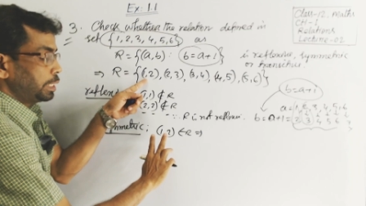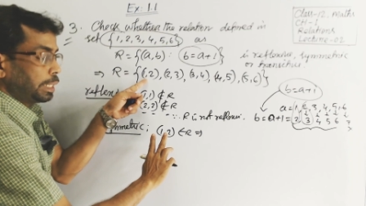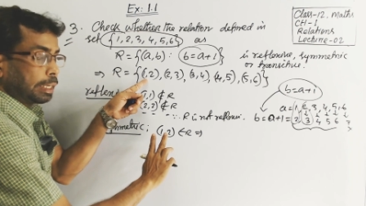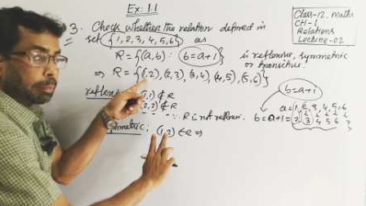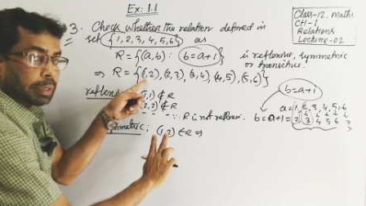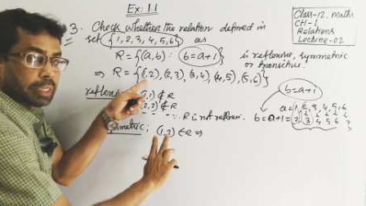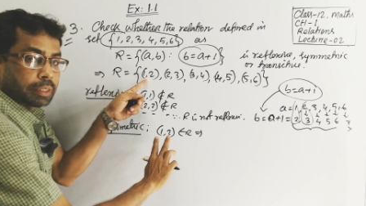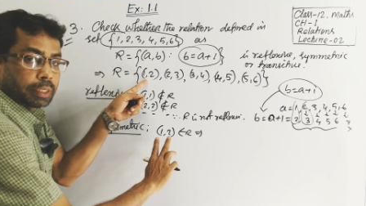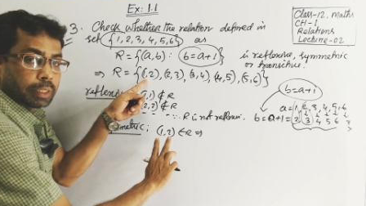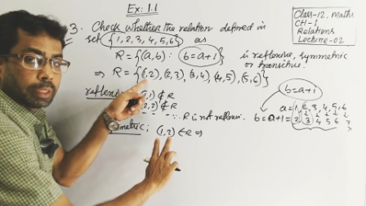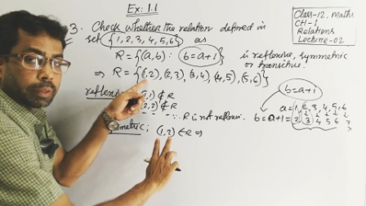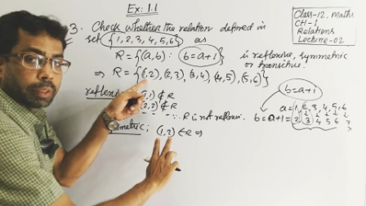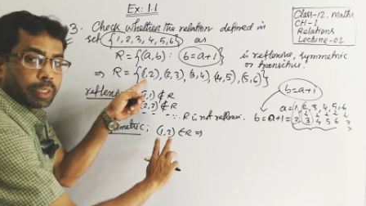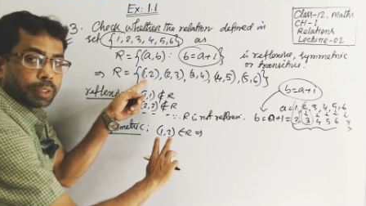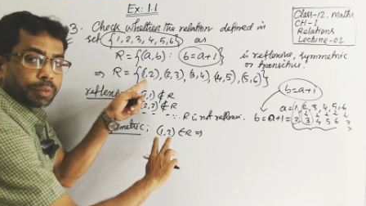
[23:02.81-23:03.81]
reversing the
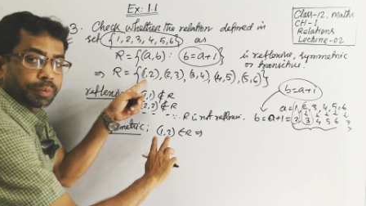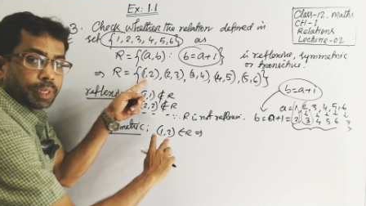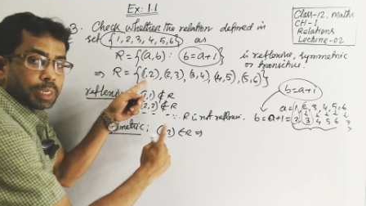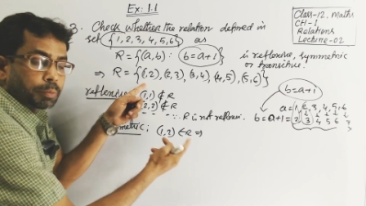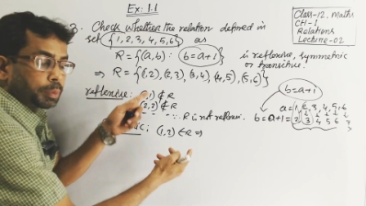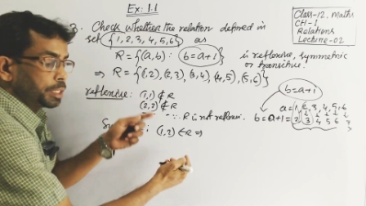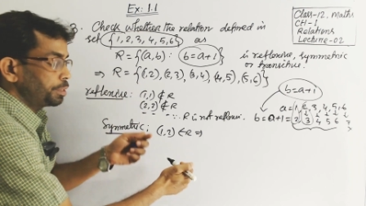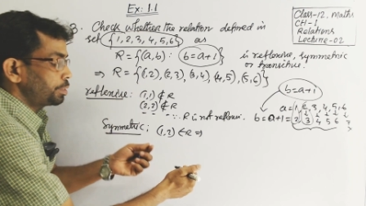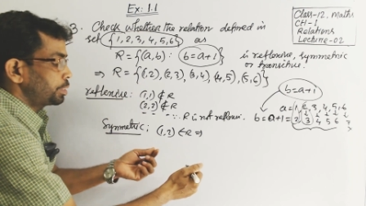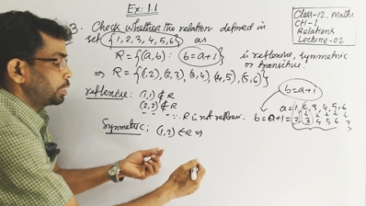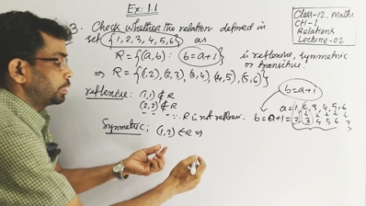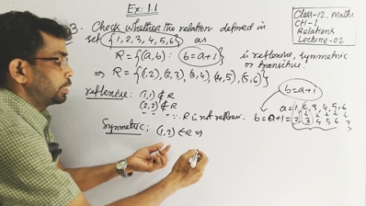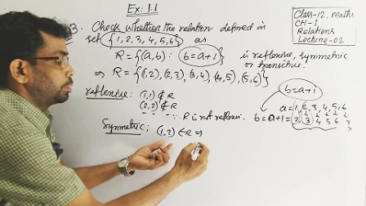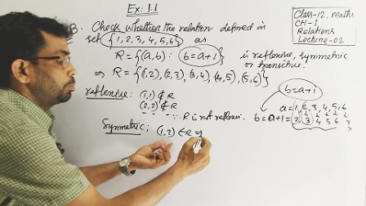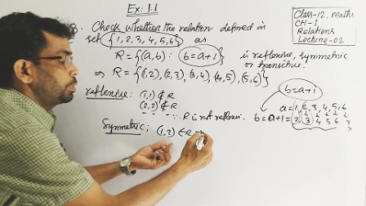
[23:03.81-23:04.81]
order of elements,
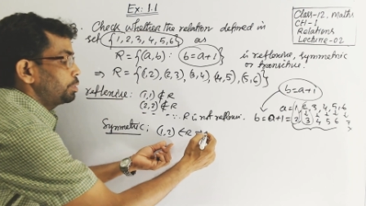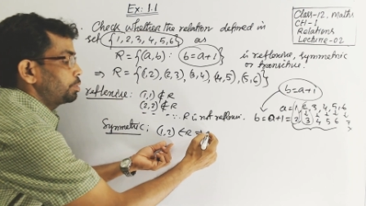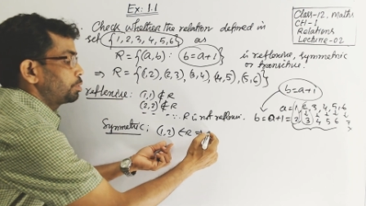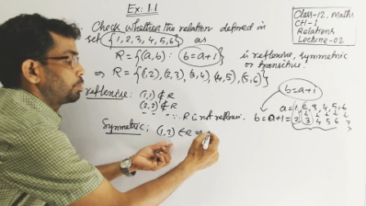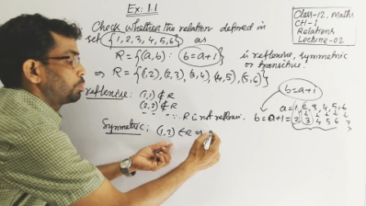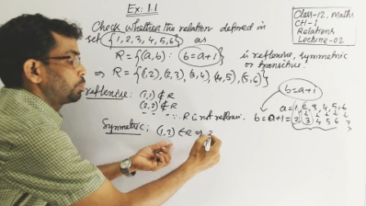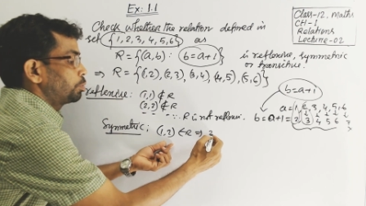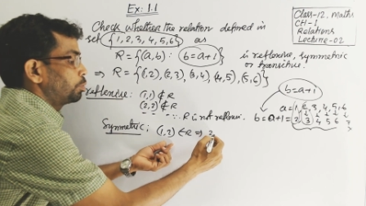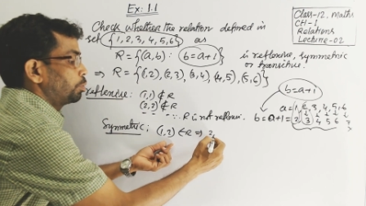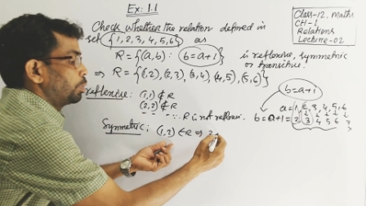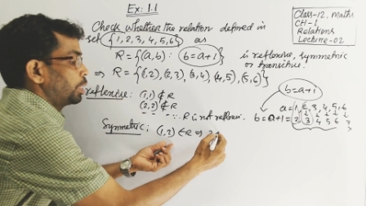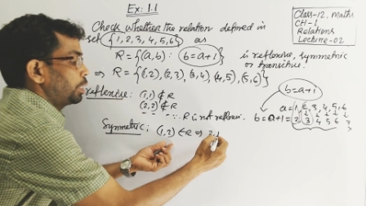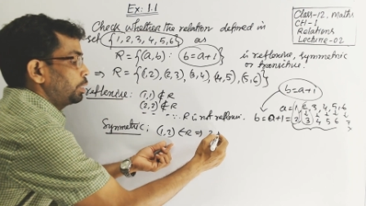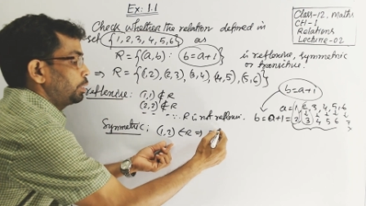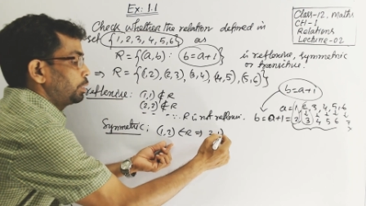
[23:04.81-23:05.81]
that means 2,
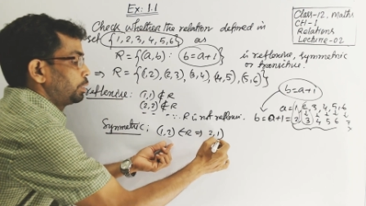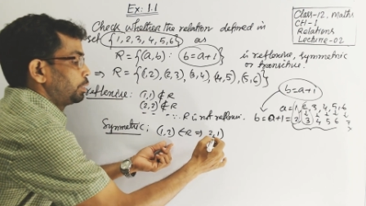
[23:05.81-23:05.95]
1,